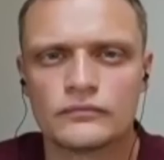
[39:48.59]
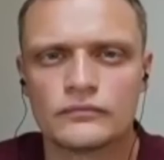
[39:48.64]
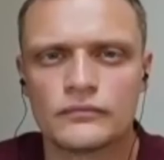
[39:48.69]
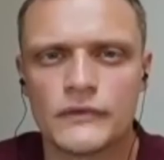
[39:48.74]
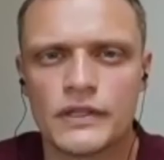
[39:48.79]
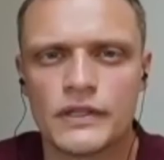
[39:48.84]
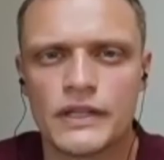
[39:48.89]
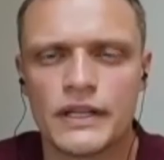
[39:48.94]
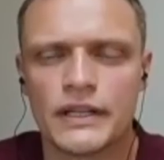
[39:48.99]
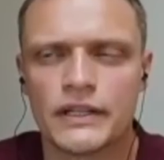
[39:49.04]

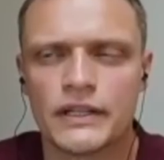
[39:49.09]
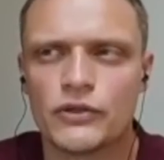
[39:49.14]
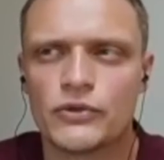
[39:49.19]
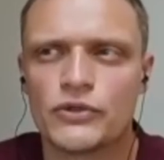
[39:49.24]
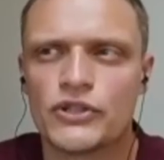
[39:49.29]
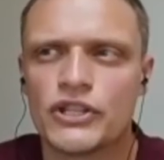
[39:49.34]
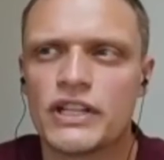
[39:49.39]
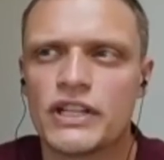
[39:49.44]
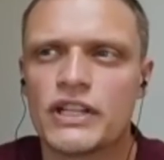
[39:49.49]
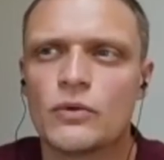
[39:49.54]
Yeah, you
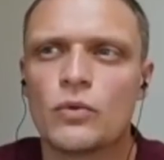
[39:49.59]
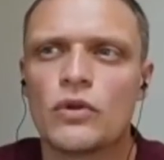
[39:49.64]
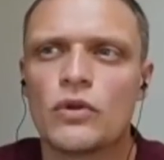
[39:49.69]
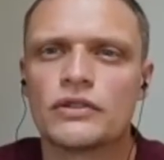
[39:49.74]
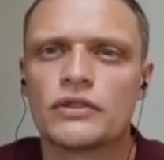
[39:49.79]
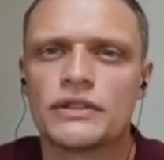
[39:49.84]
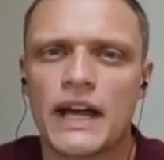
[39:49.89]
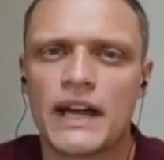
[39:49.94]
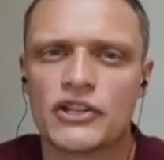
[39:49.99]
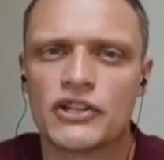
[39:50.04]
see the
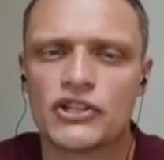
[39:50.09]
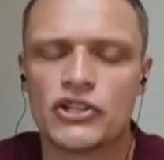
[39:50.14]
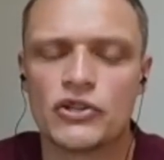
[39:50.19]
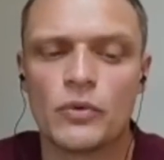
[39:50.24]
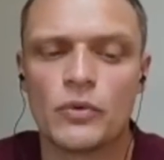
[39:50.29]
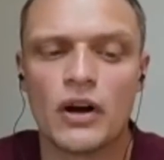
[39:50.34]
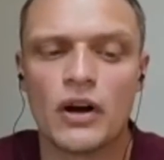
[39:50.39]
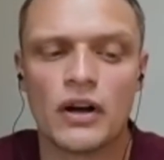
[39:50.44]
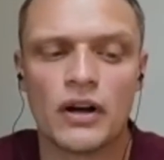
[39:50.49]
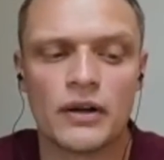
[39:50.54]
world as you
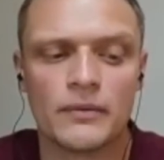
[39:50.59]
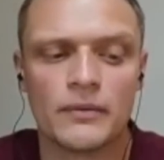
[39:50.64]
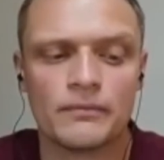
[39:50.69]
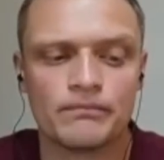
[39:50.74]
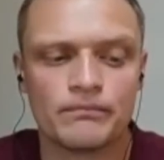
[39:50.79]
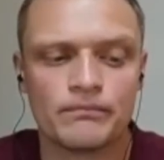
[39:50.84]
are.